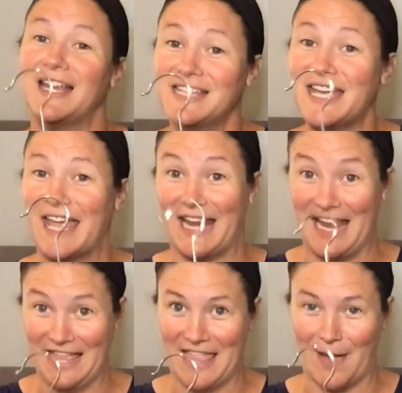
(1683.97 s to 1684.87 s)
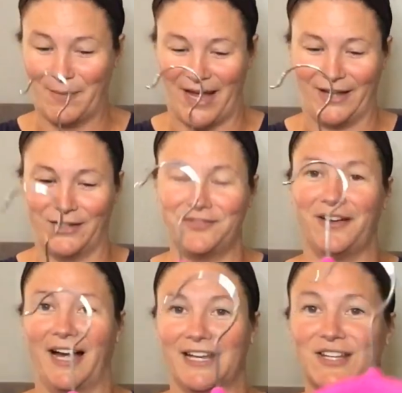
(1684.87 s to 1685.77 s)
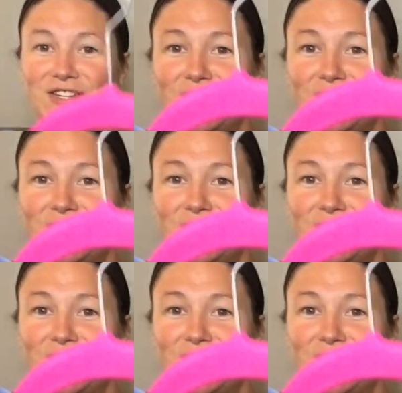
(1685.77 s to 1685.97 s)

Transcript: I did in that pile find